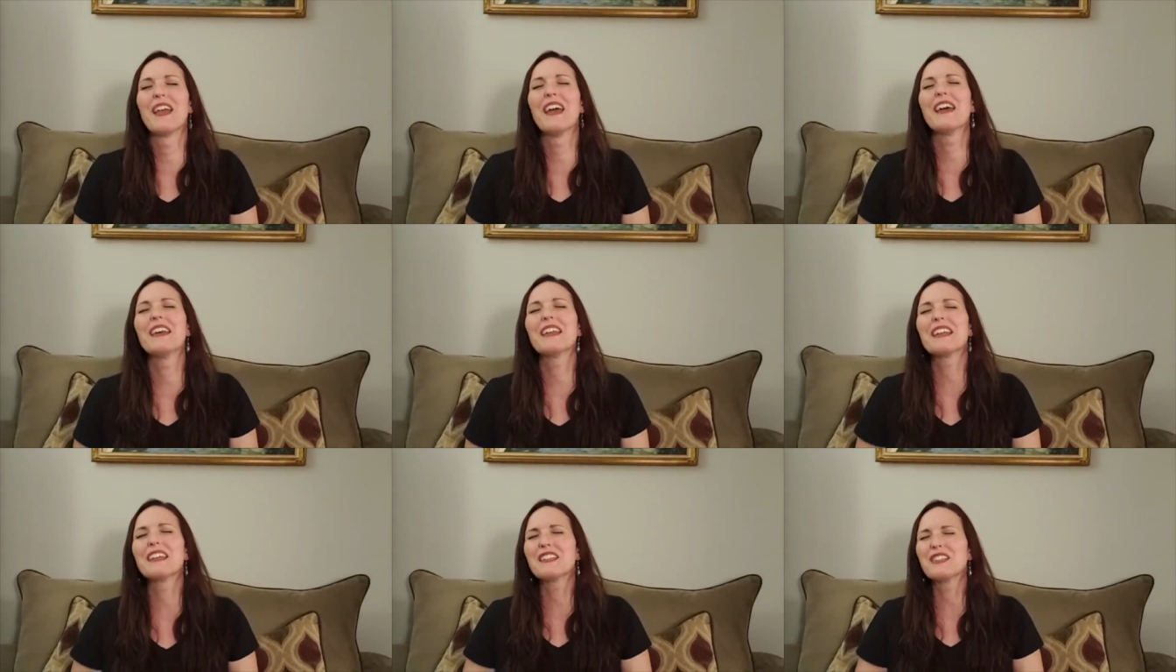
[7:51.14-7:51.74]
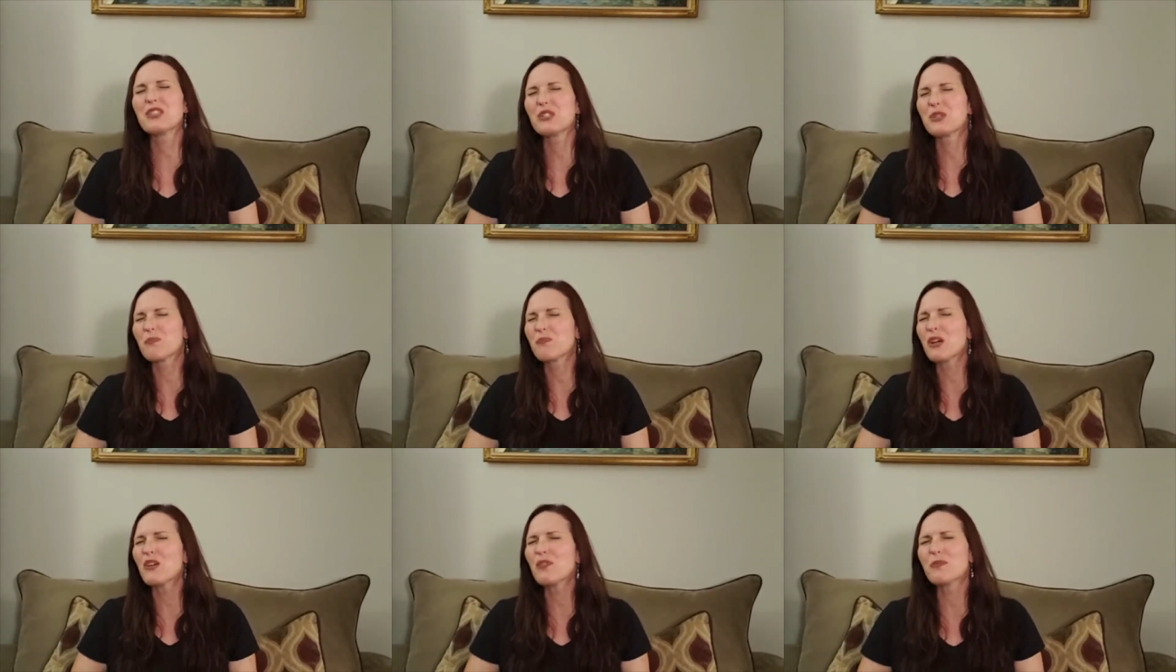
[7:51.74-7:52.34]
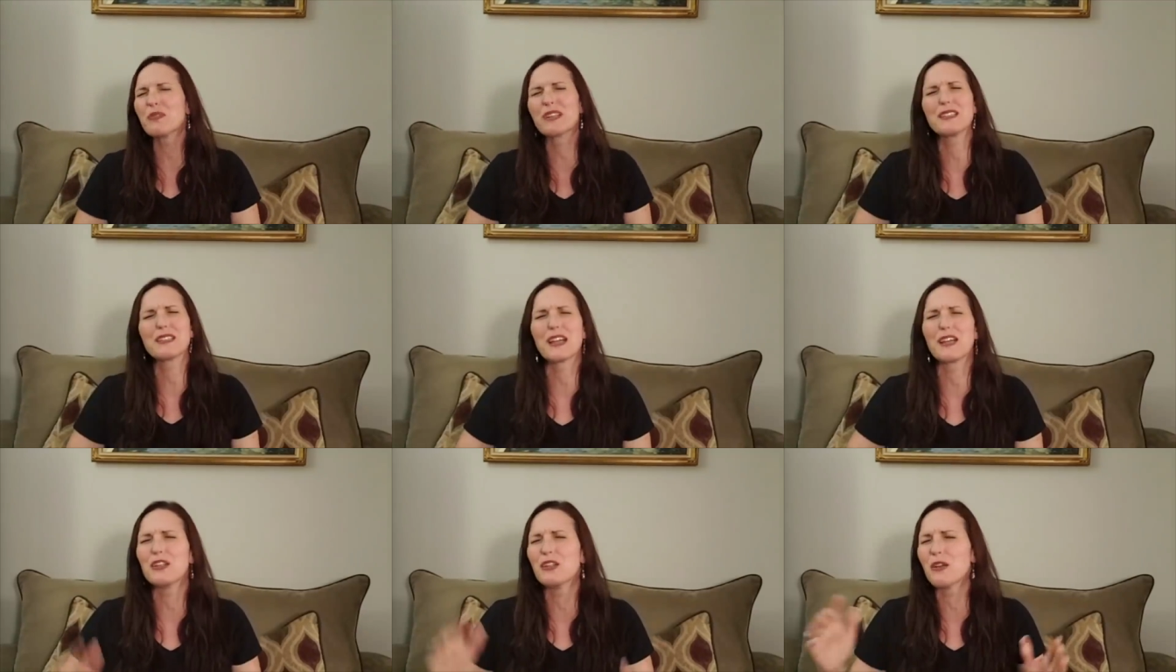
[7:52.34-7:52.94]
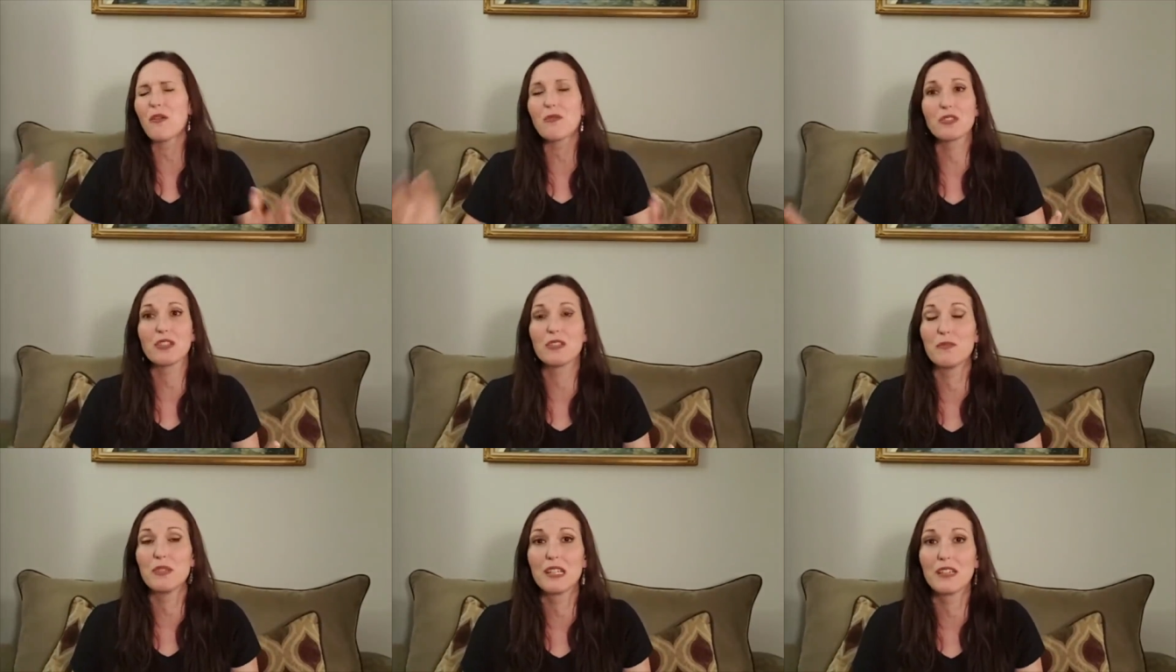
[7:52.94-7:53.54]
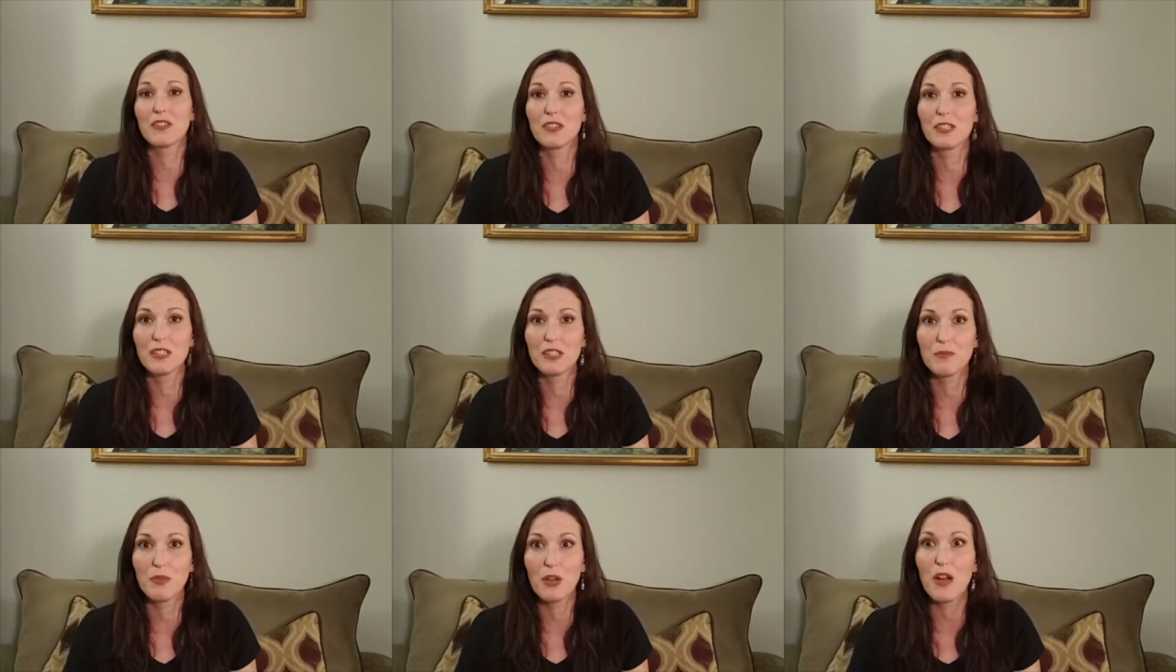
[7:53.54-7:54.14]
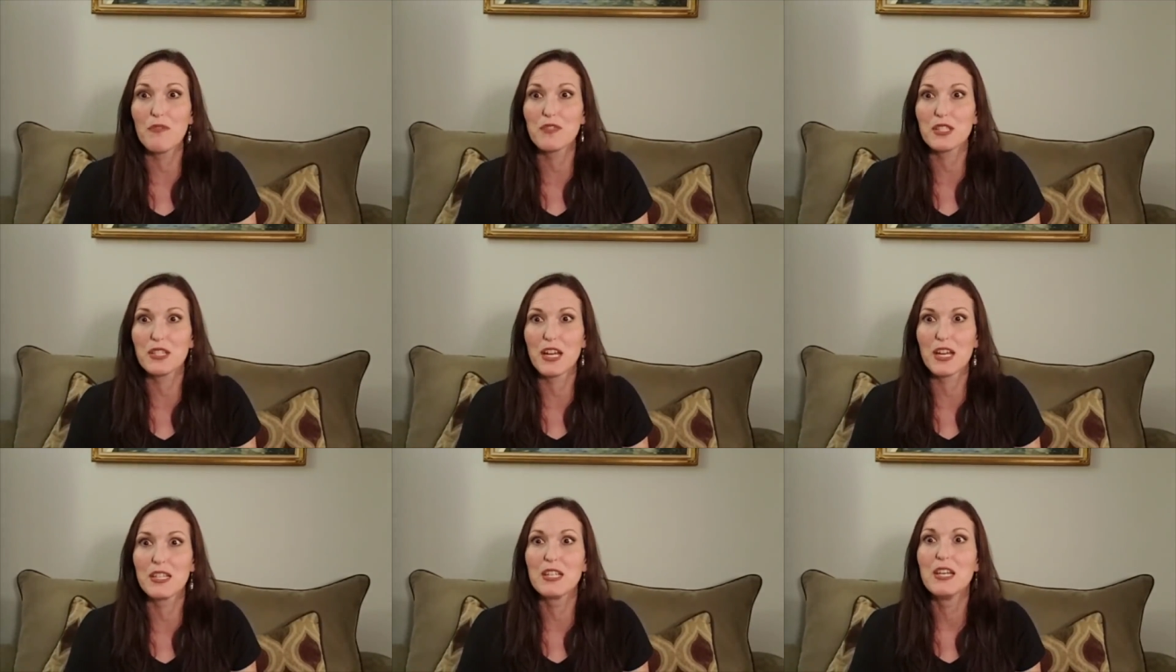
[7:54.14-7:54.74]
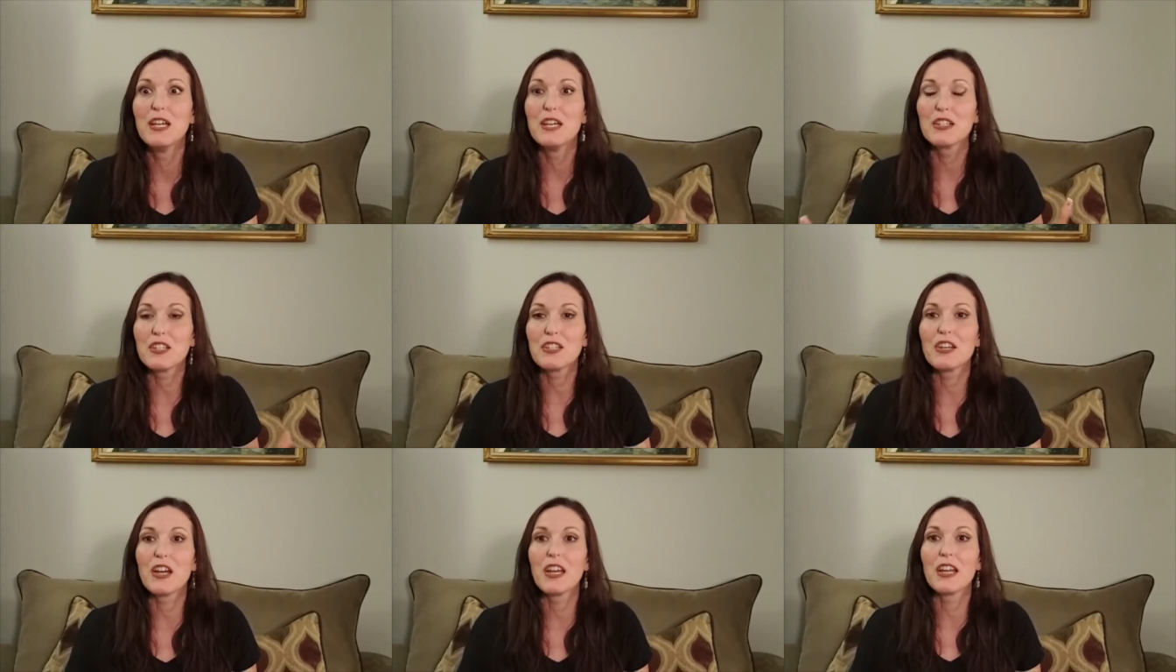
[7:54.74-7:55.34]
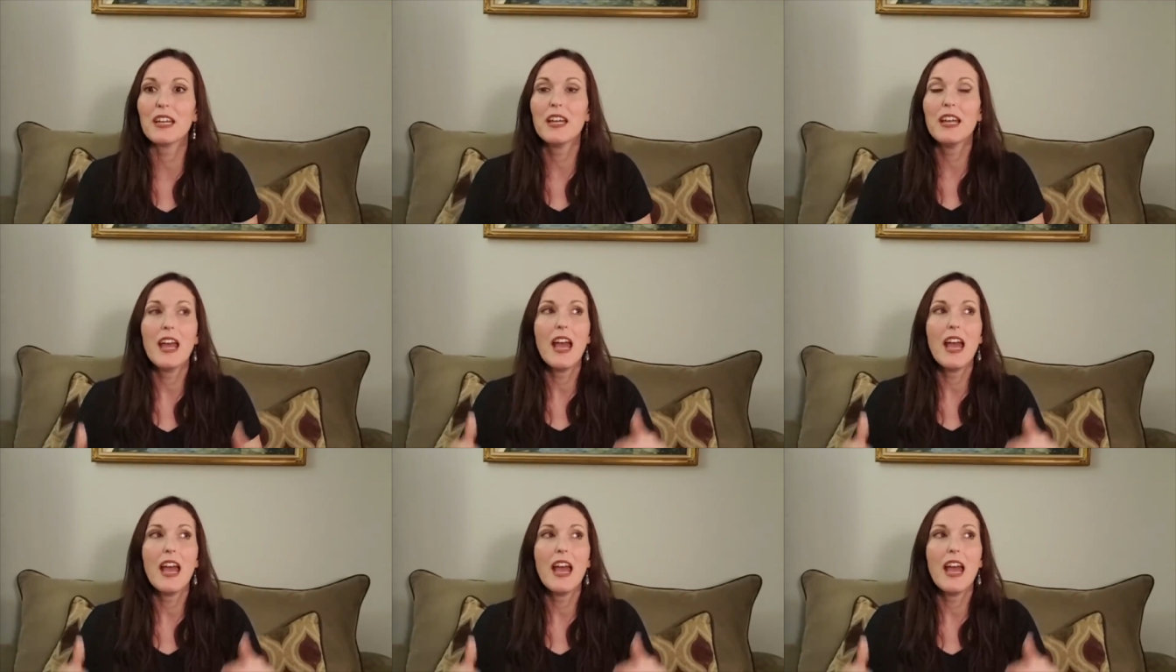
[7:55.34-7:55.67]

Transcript: And he just spoke because I knew I was going to be getting on here prophesying tonight.